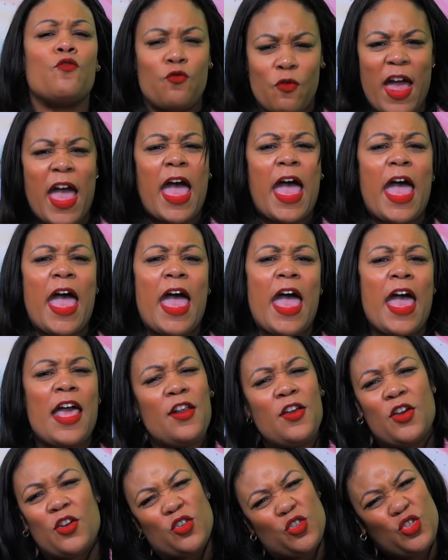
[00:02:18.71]

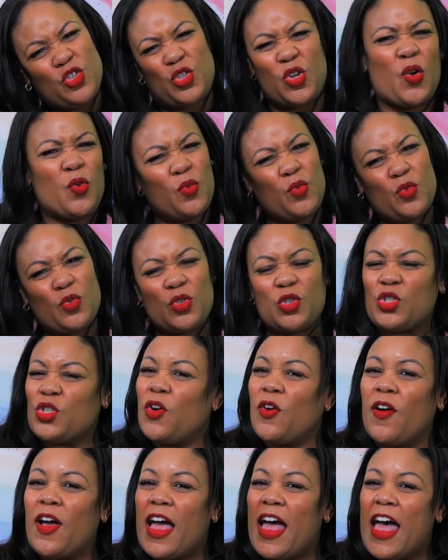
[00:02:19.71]
red. Choo,
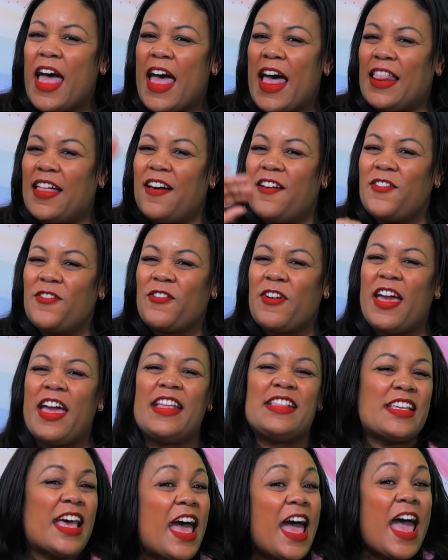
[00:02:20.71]
choo. Hello,
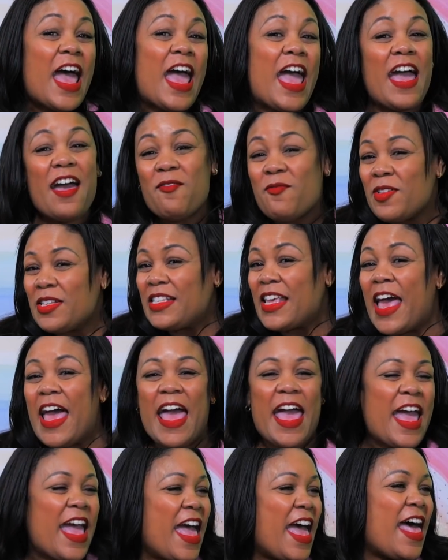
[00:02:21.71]
friends. And we'll say
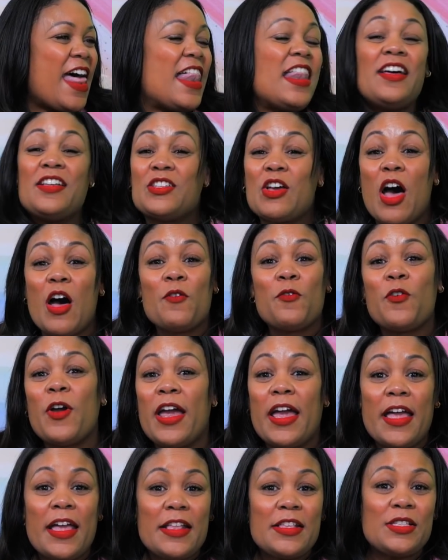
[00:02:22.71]
hello to our
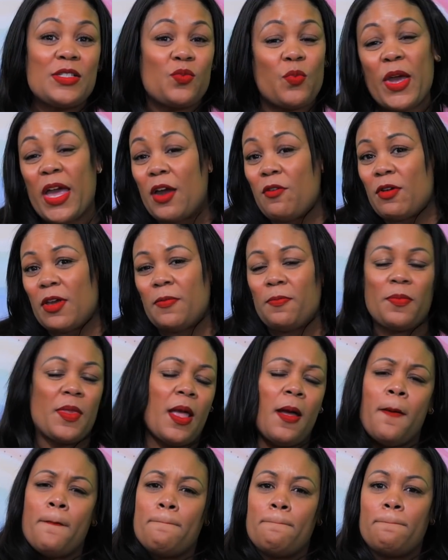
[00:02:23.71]
friends wearing
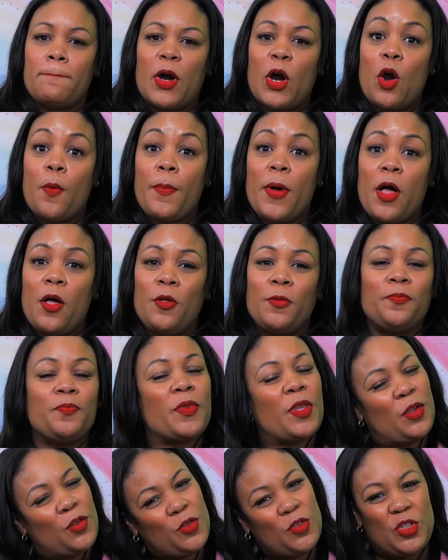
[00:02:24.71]

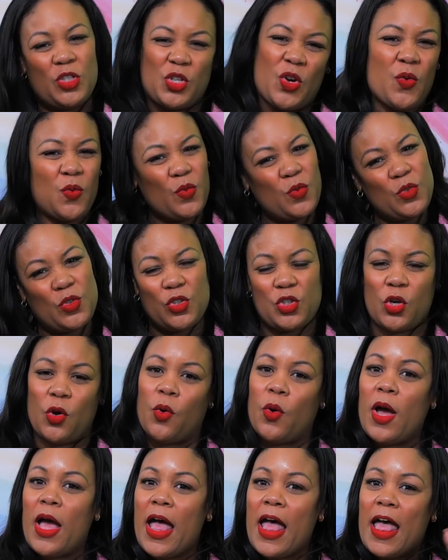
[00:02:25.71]
purple. Choo,
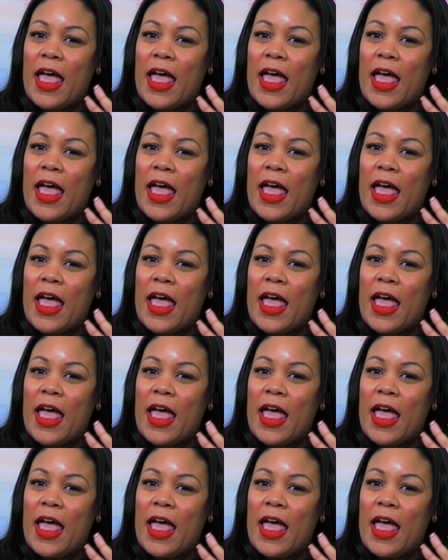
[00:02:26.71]
choo.